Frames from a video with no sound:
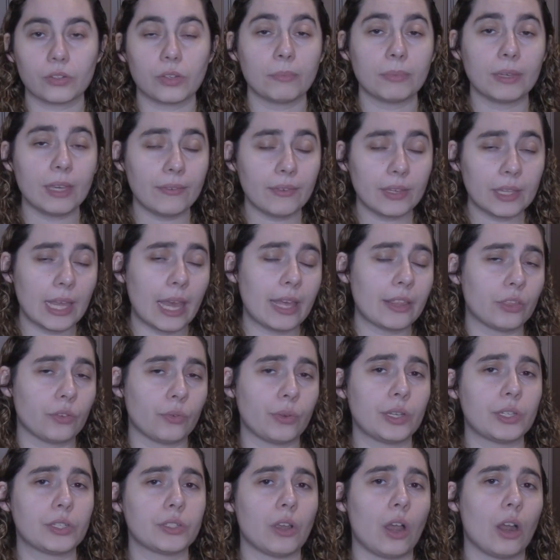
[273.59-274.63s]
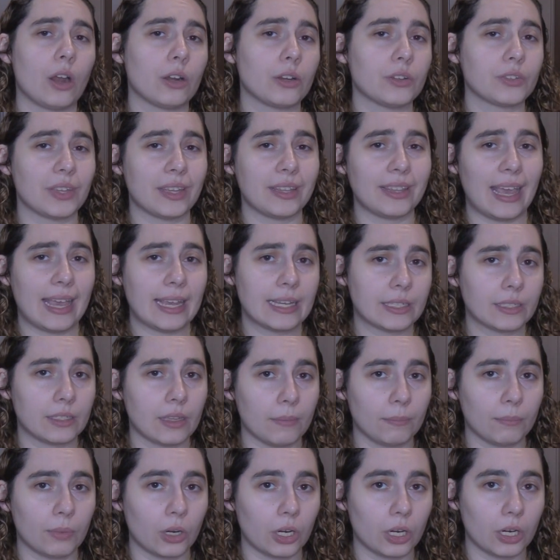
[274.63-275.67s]
So I'm giving that 3 stars, and that is
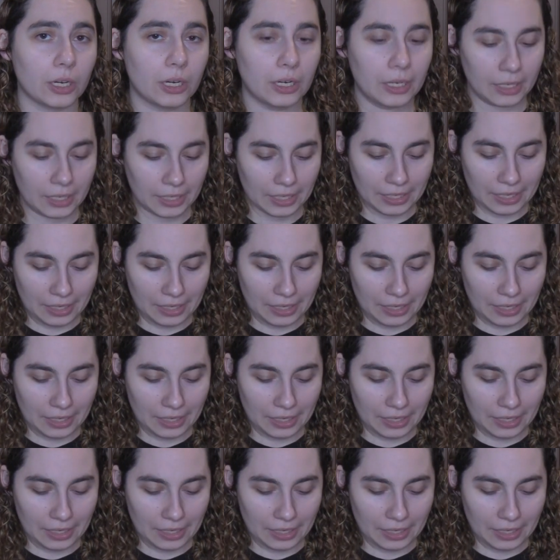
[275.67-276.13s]
number,